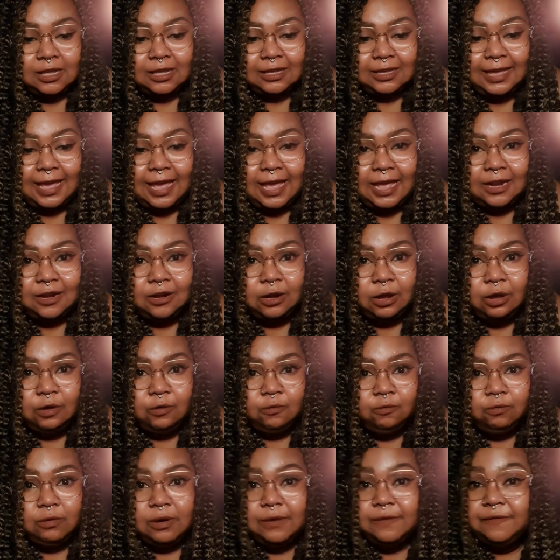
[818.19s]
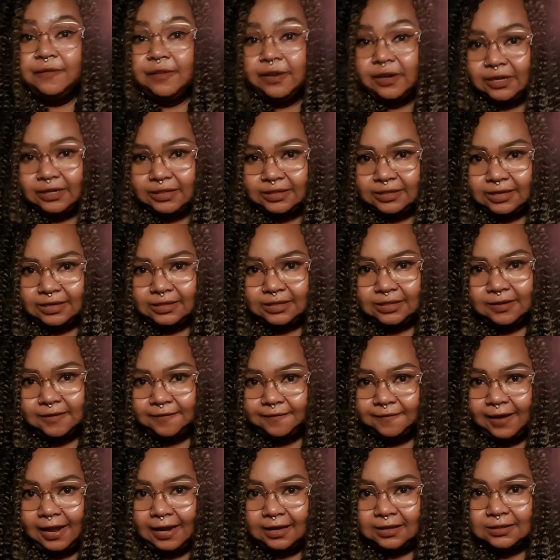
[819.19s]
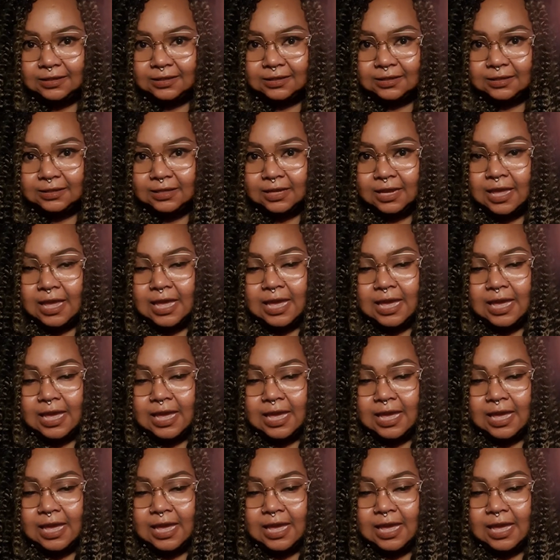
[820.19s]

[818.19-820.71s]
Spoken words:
can reverse its effects.